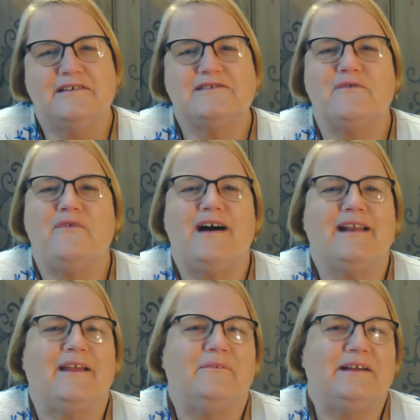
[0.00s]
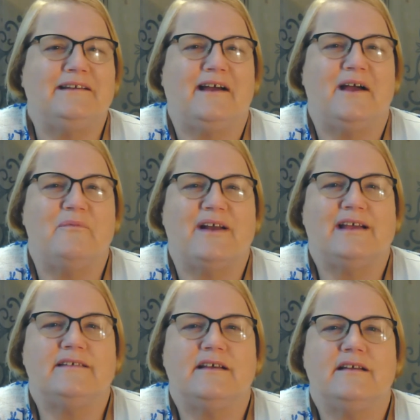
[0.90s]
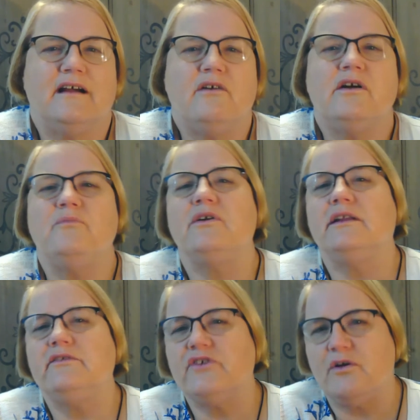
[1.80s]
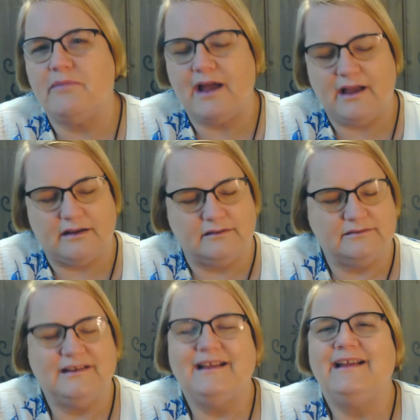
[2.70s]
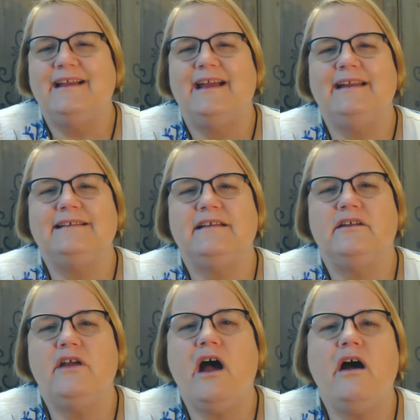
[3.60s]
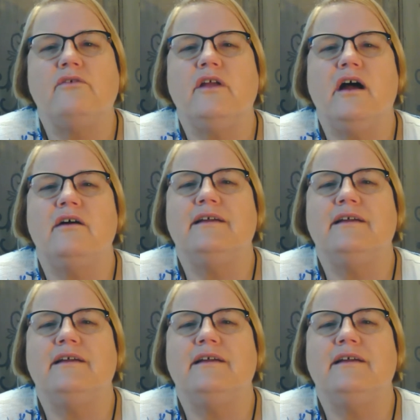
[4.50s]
So finally, one time when I said, "Oh, come on, let's go back," and he said, No.